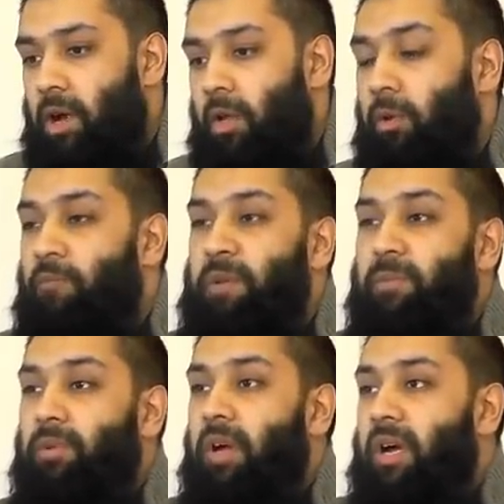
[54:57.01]
a lot of
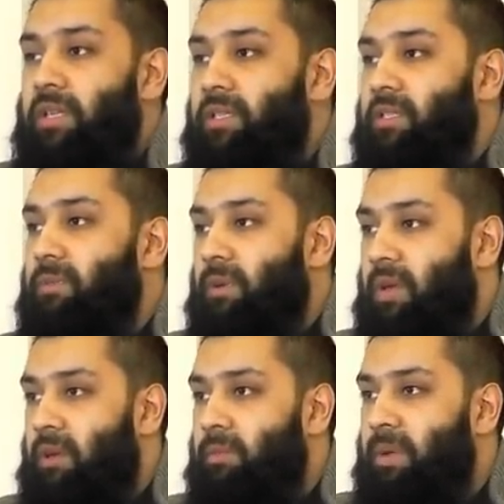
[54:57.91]
people ask,
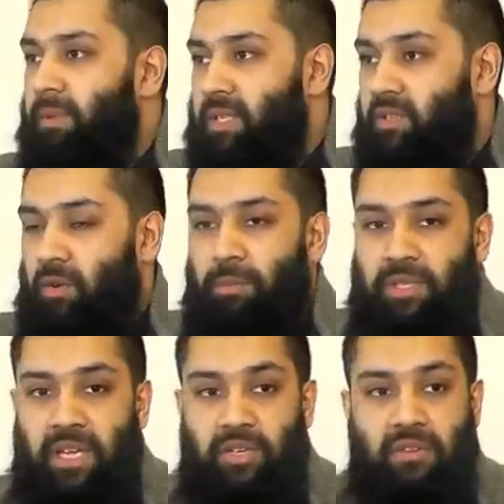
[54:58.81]
uh, maybe this is not
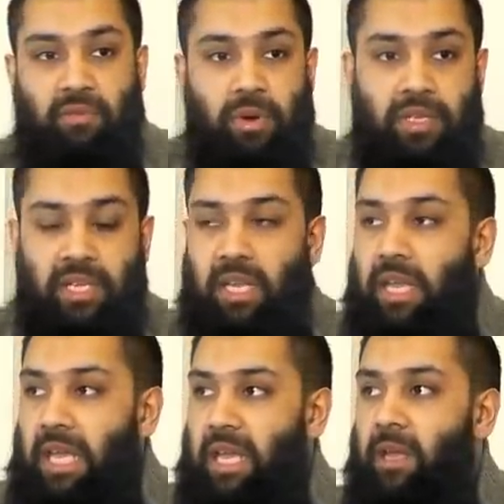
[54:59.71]
pertaining to everyone
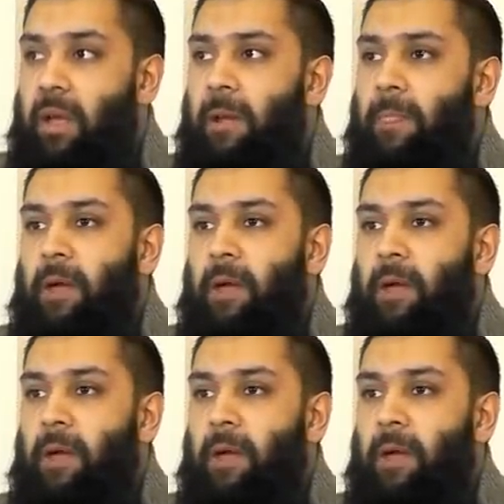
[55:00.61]
sitting here,